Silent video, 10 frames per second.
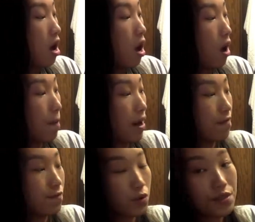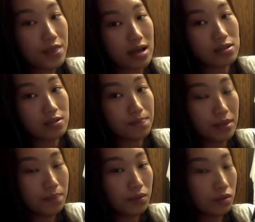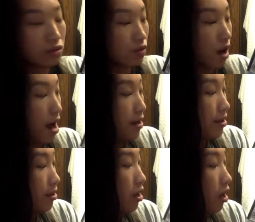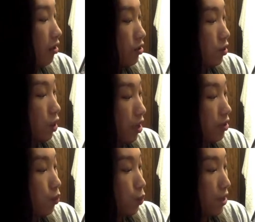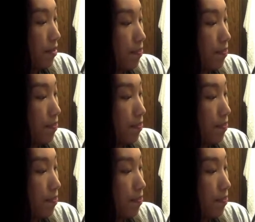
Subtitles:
About 4,000 people crowded onto hard wooden